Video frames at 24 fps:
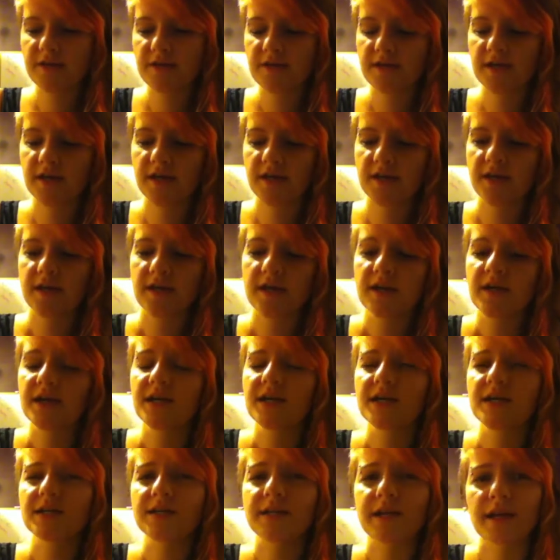think
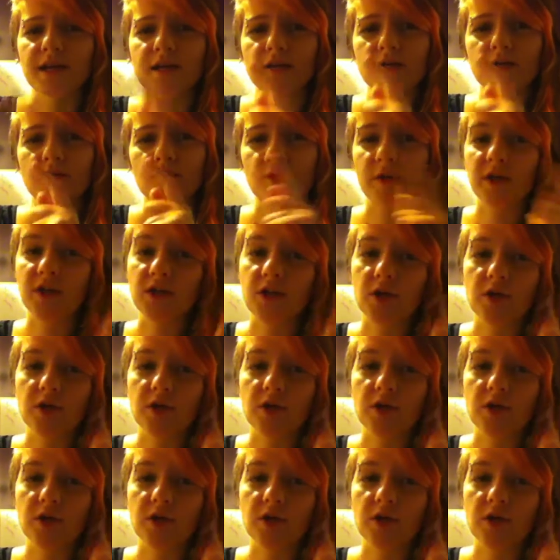that we know